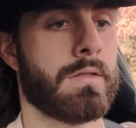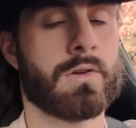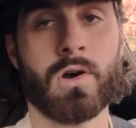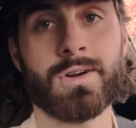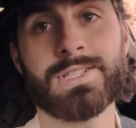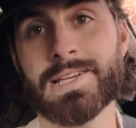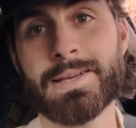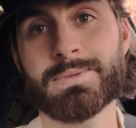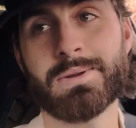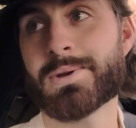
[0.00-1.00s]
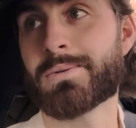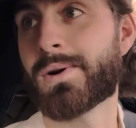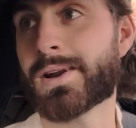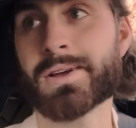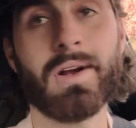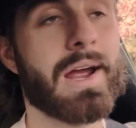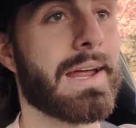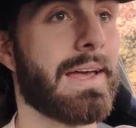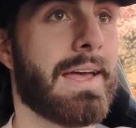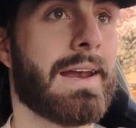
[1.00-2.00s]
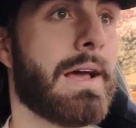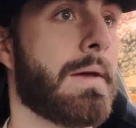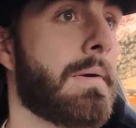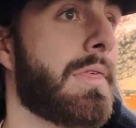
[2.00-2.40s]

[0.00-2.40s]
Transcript: Car seems to be running great, and I